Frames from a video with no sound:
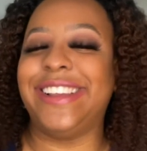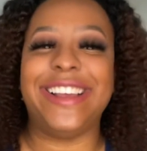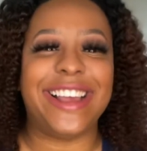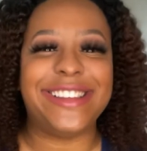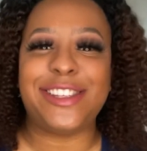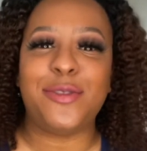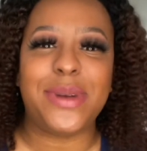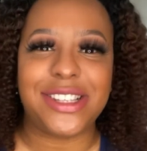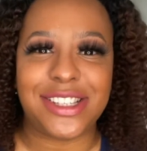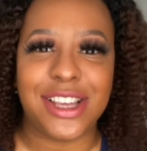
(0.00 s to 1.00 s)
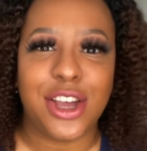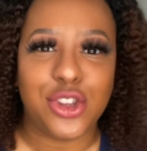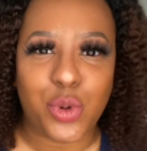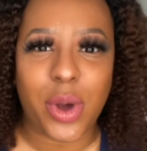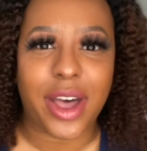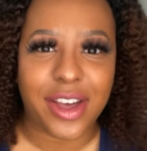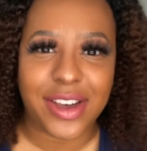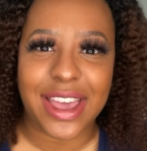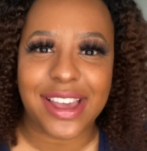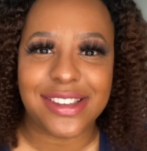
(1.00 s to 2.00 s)
It's too much twa,
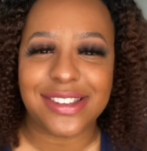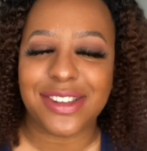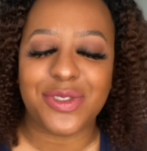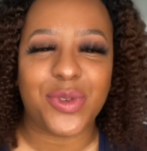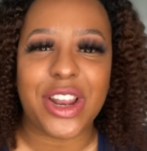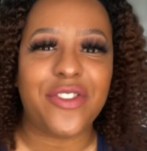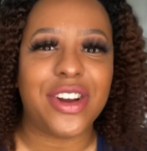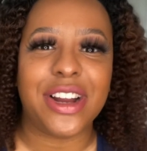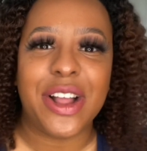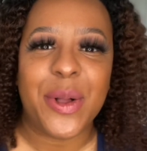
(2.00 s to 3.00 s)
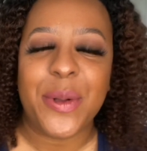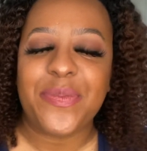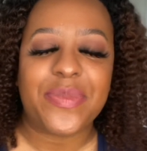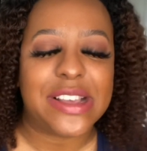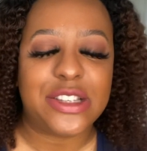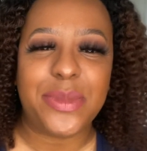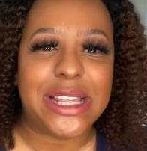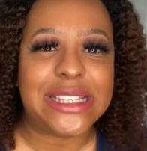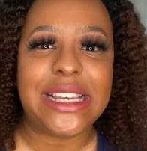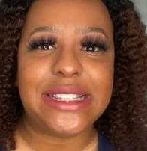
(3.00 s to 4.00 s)
okay? Whatever. There's too many
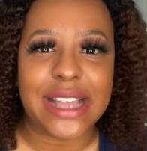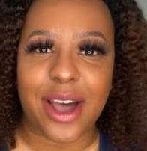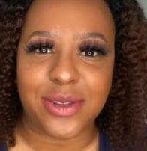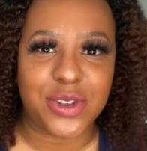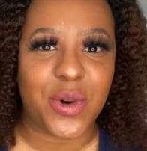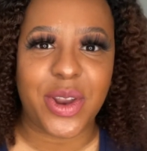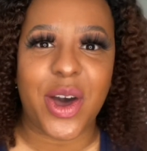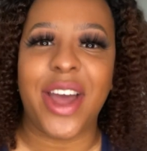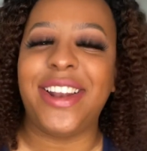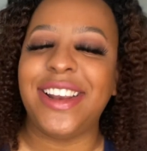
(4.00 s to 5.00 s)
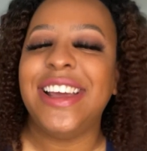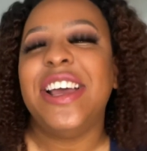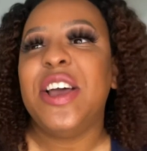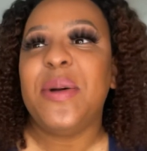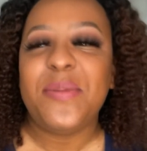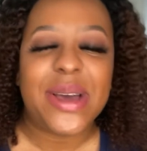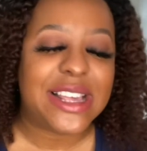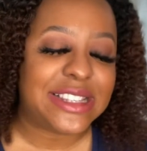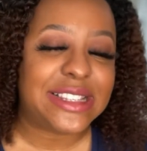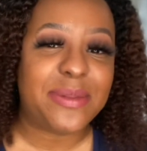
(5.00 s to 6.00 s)
T sounds going on.
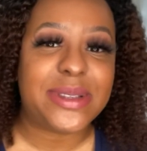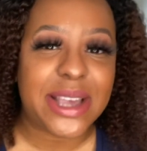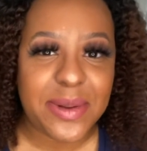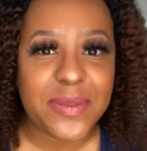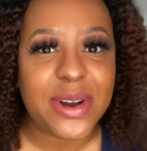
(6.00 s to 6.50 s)
But September